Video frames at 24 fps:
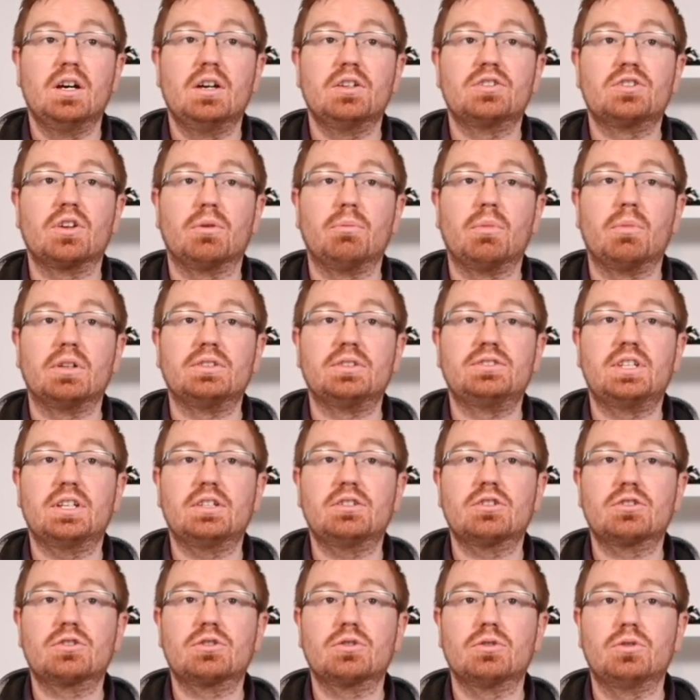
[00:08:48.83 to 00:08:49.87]
So my
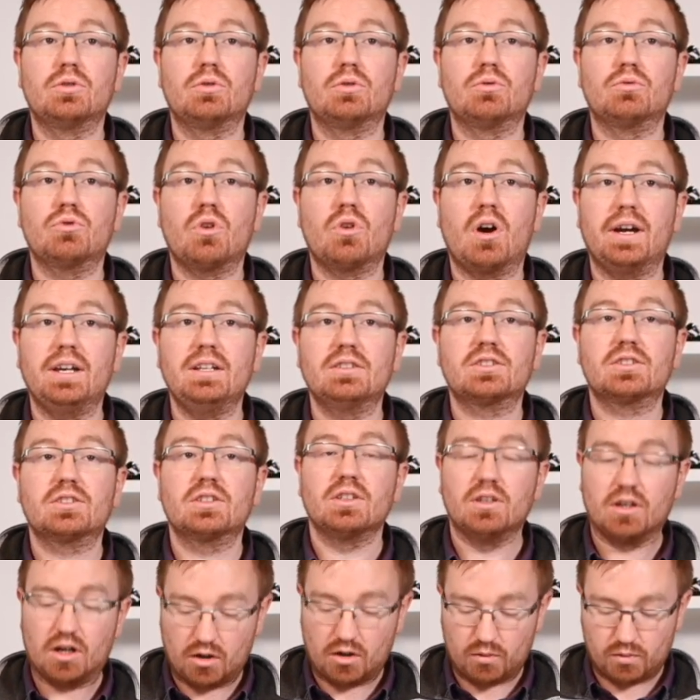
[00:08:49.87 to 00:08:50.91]
digital write,
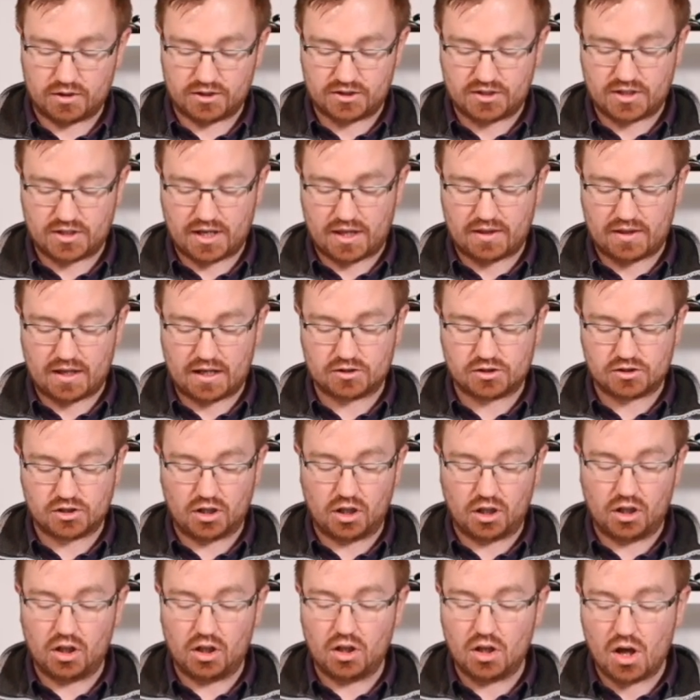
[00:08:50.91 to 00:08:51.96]
I want to set that to
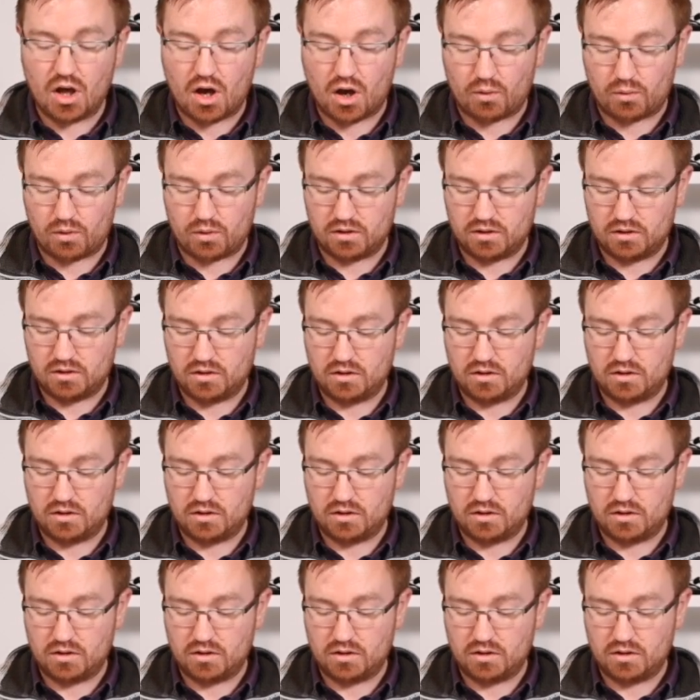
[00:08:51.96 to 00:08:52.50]
low.